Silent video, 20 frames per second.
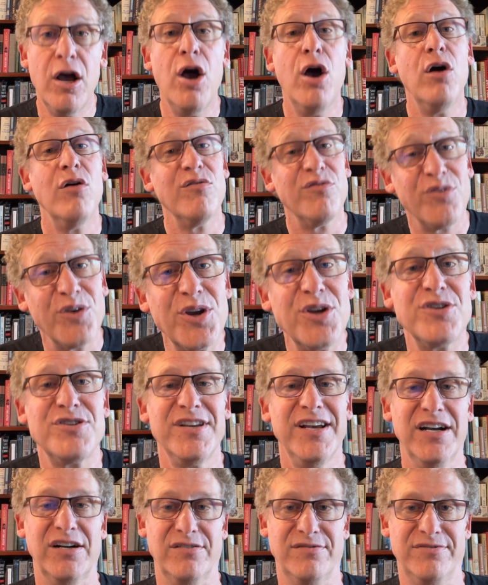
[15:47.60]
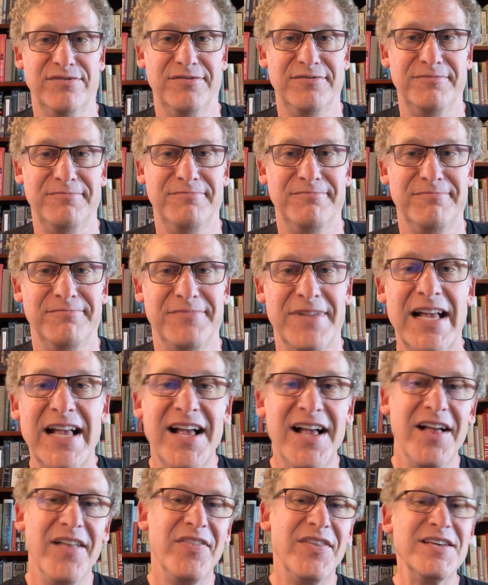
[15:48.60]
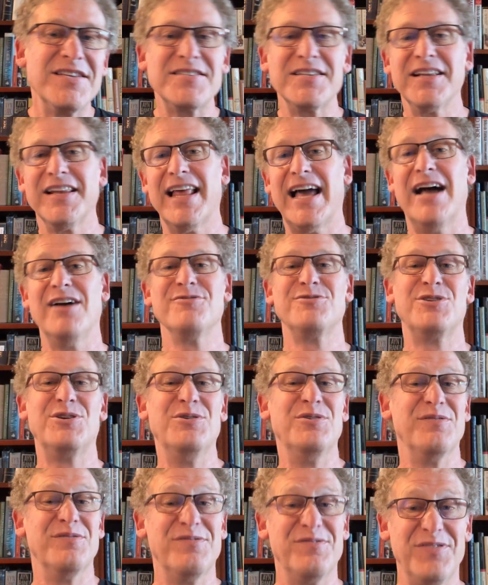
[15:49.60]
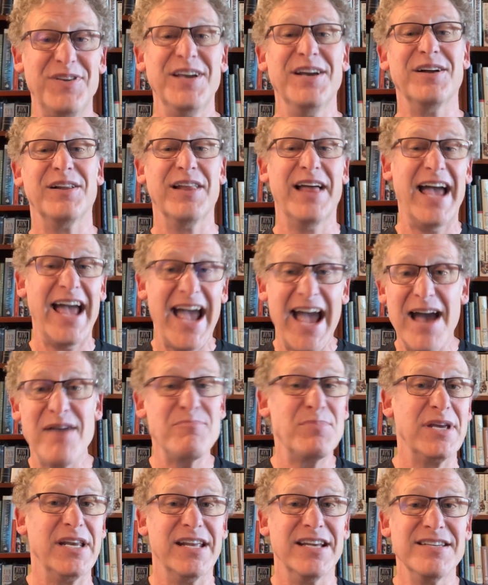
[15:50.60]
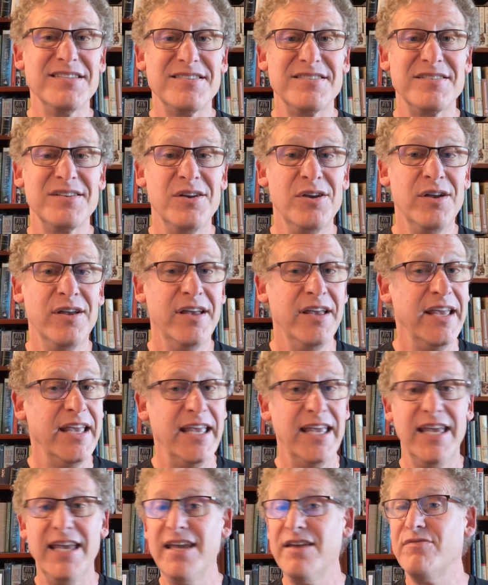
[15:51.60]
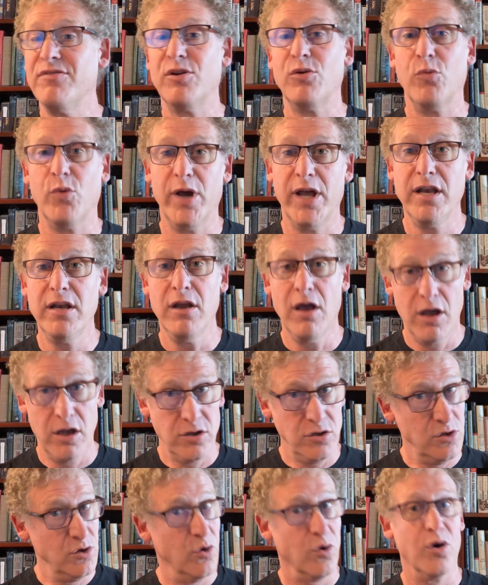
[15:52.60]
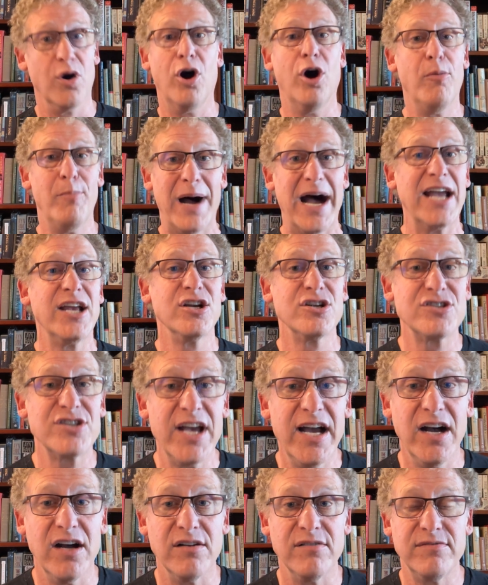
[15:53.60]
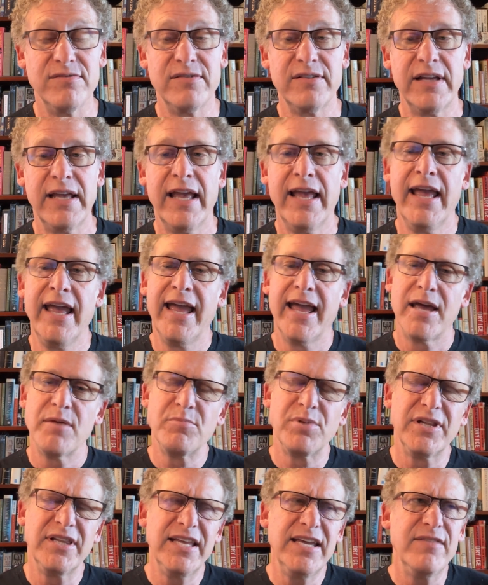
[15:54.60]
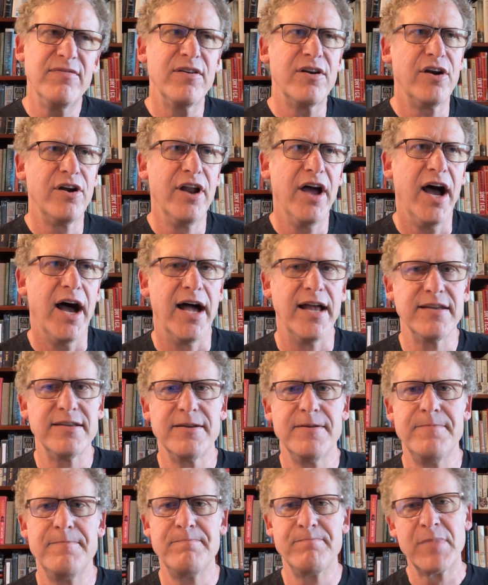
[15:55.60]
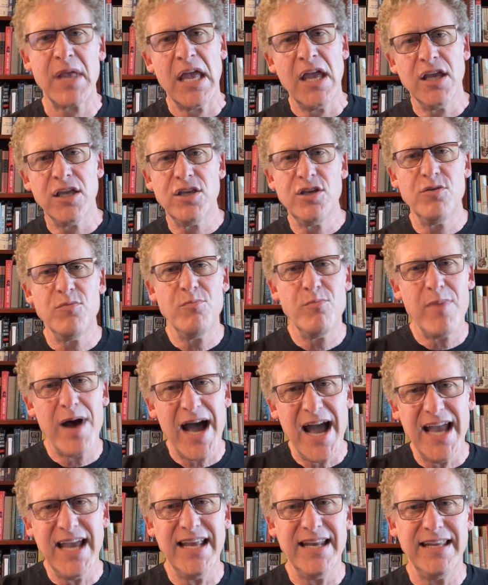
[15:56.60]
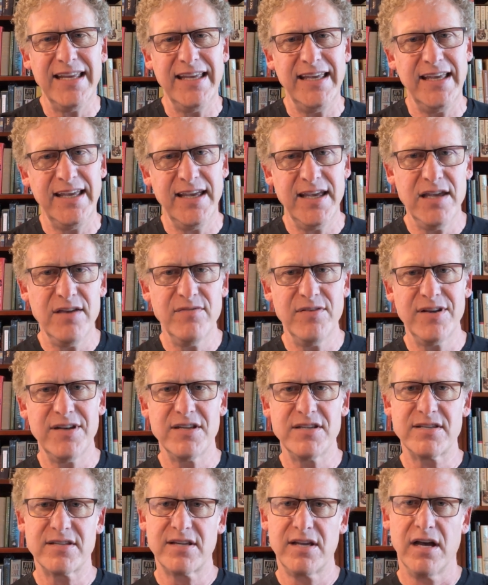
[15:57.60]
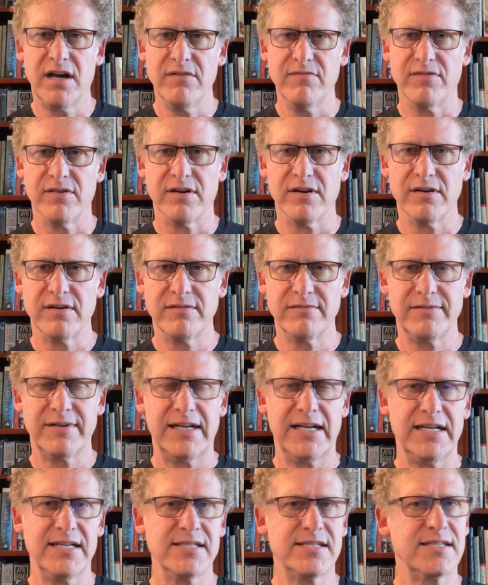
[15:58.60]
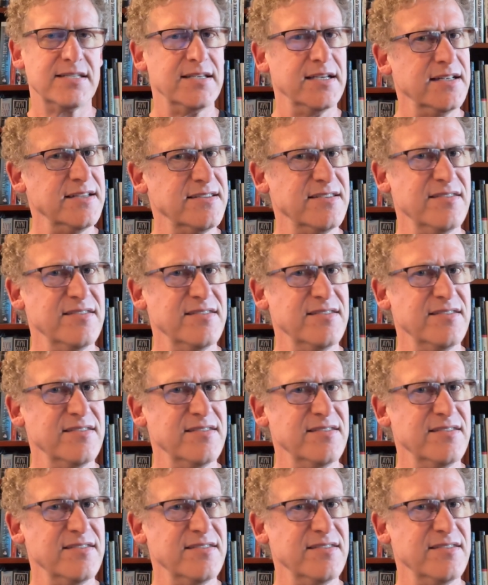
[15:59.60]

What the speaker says: for yourself. This allows you to feel happiness even when you're all by yourself. And believe it or not, you might even discover a sense